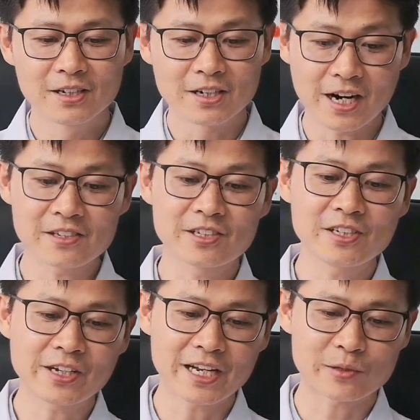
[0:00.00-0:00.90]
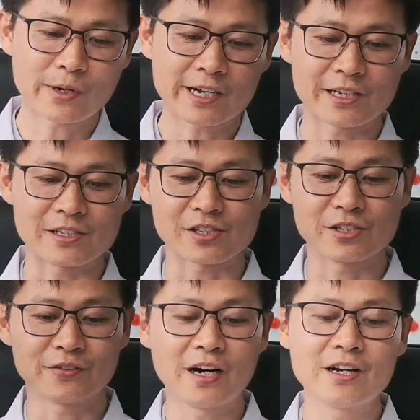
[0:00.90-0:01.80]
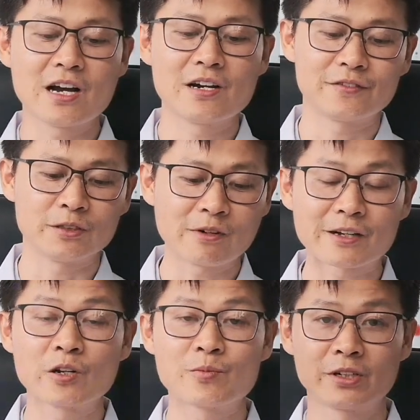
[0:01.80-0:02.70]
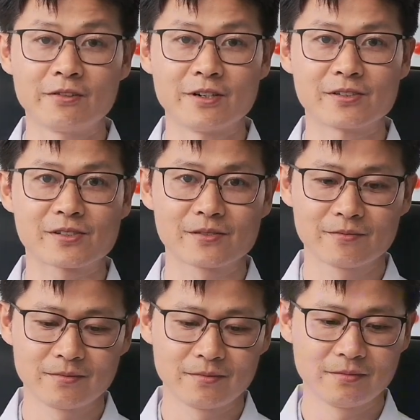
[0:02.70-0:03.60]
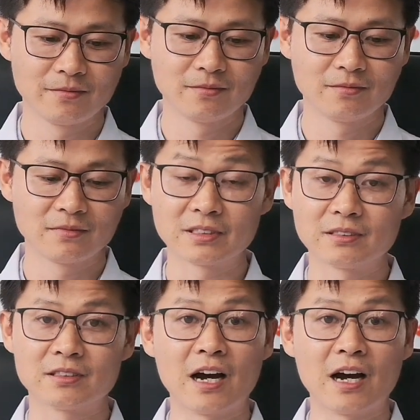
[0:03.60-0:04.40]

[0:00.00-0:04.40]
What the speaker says: can I still get pregnant if I have irregular periods? The